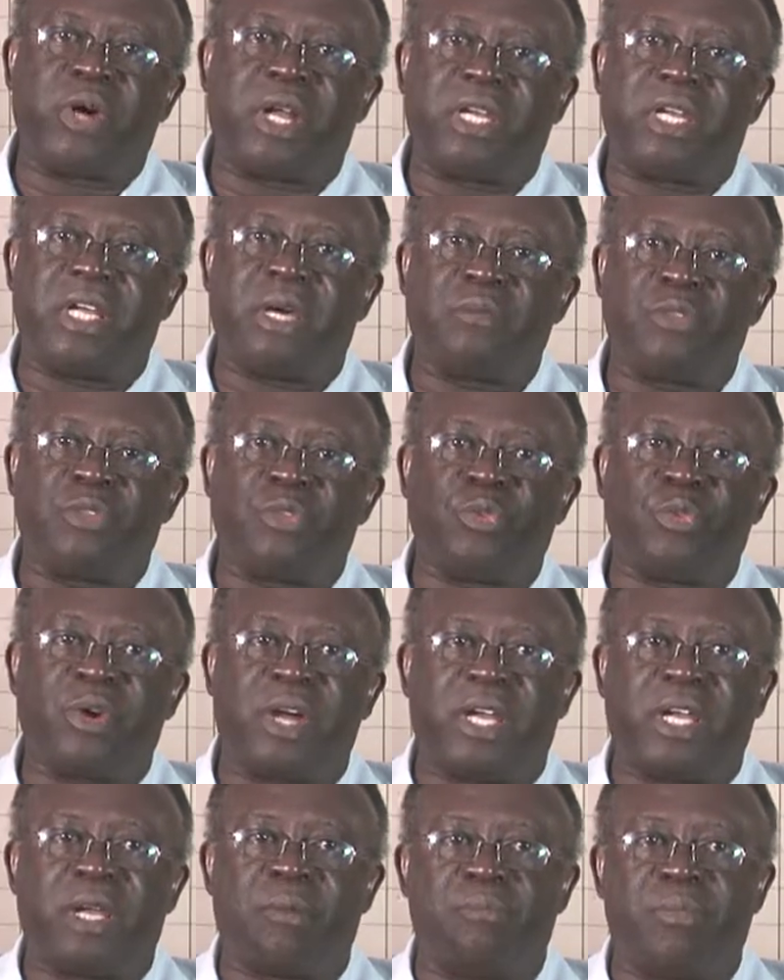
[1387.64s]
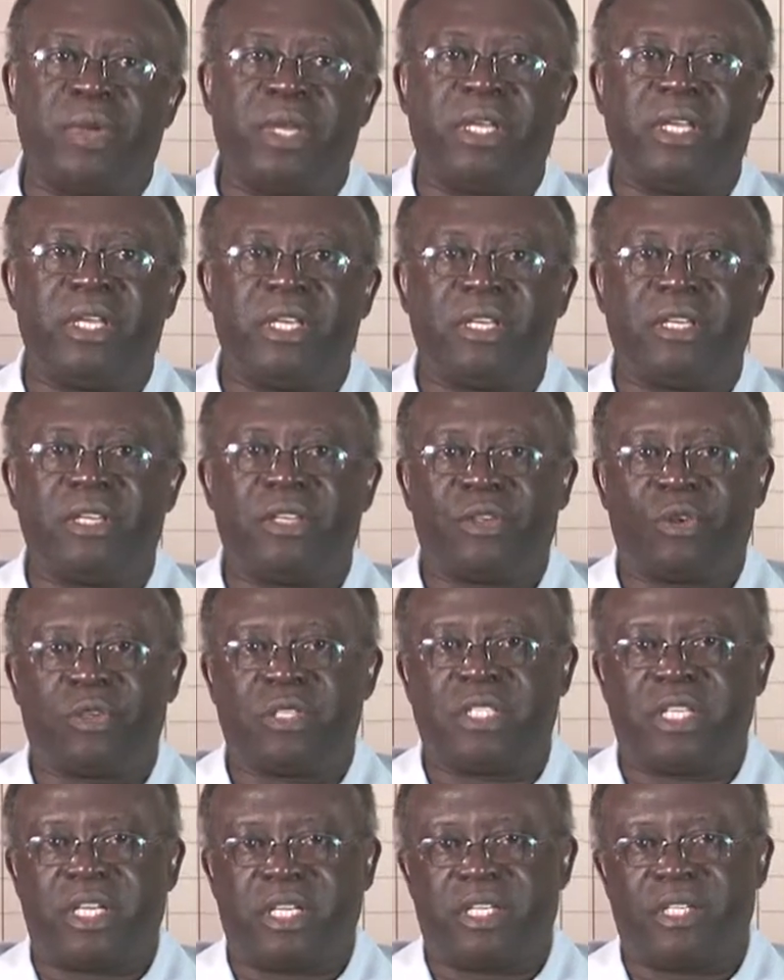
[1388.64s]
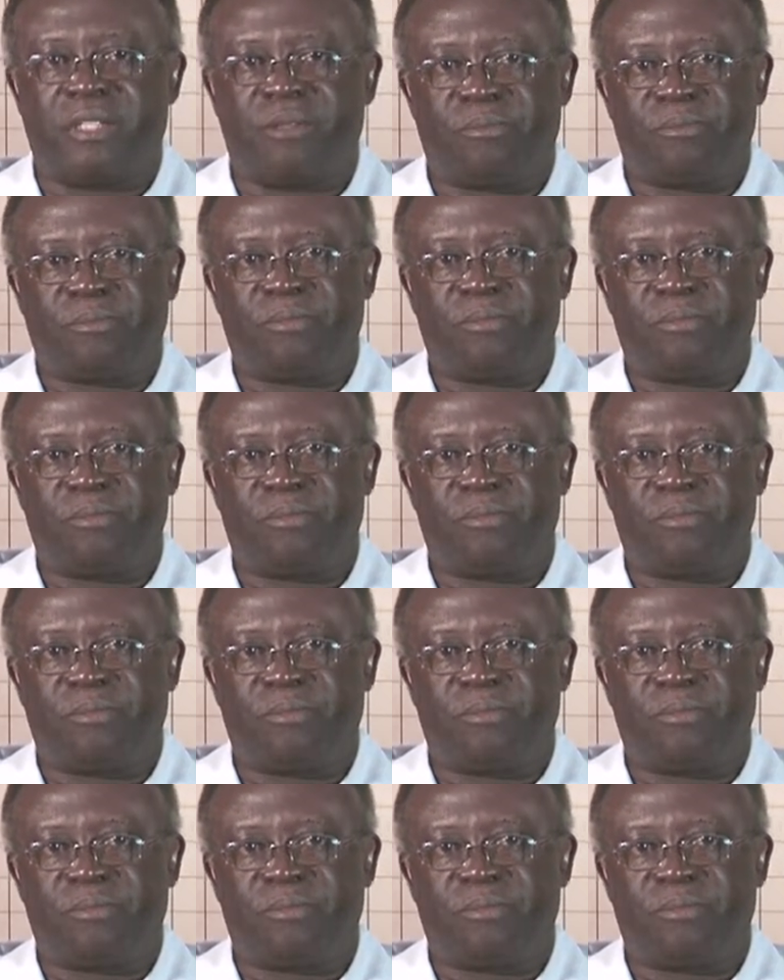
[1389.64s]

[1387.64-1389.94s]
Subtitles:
adapt to underpin your study,